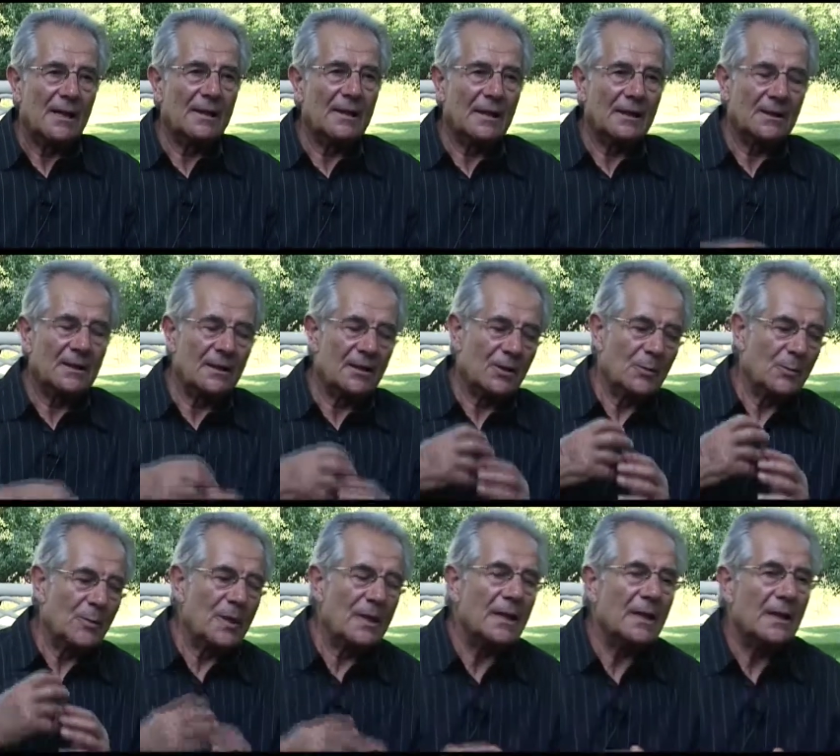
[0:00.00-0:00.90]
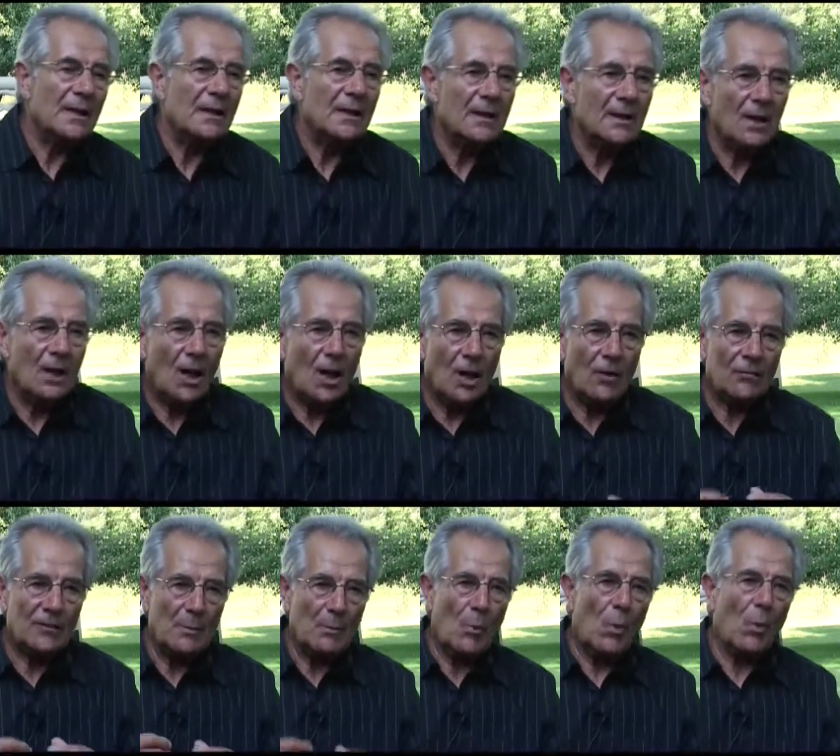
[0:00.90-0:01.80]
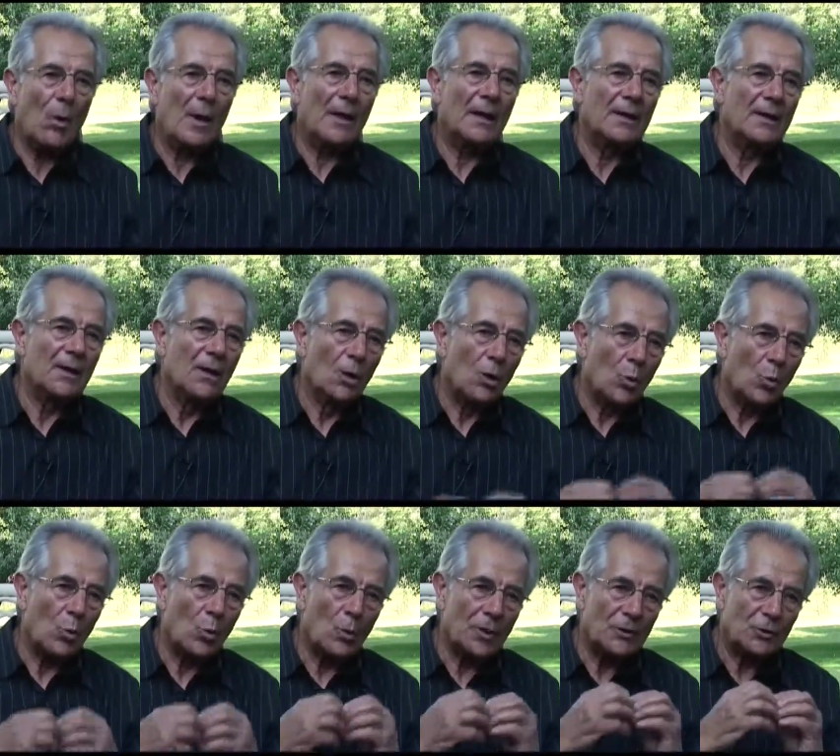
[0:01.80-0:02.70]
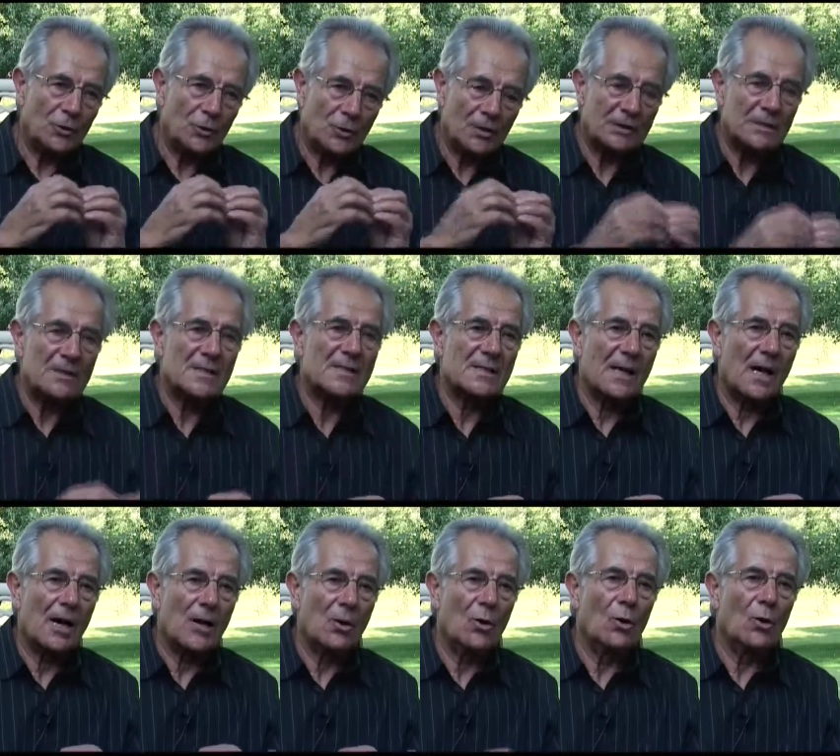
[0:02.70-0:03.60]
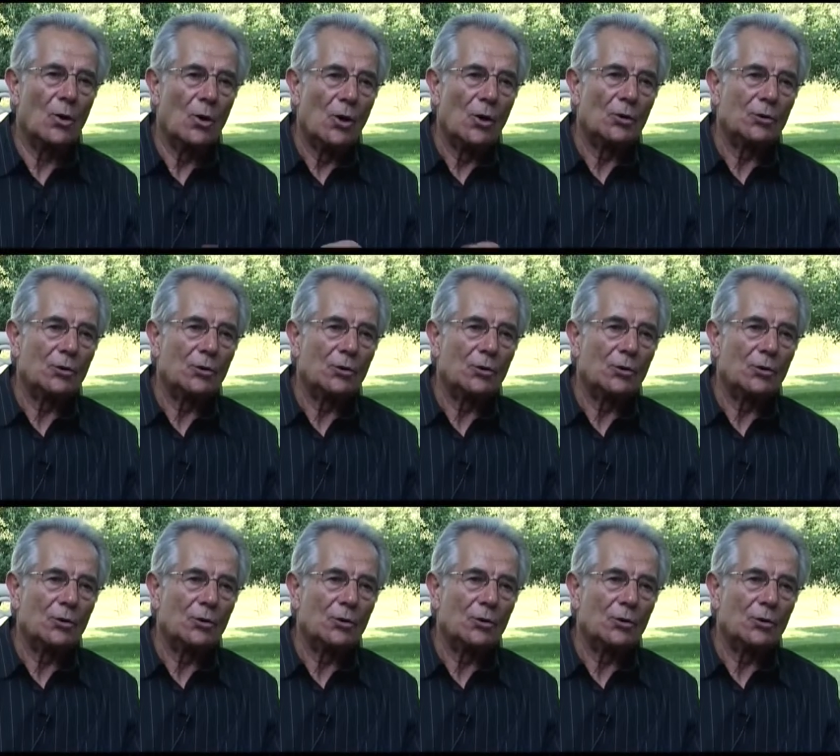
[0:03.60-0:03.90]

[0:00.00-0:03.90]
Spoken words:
the committee of Des Moines went to Catanzaro